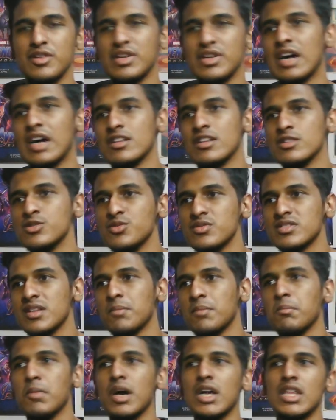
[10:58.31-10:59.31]
You gotta lose
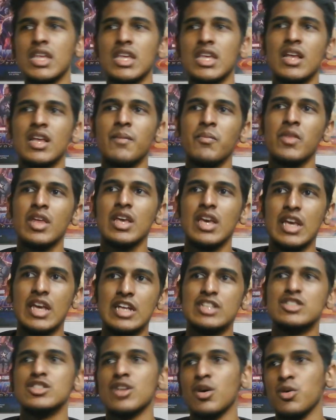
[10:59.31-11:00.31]
somebody.
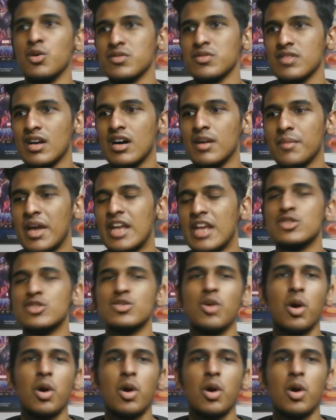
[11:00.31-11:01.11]
It shows Andrew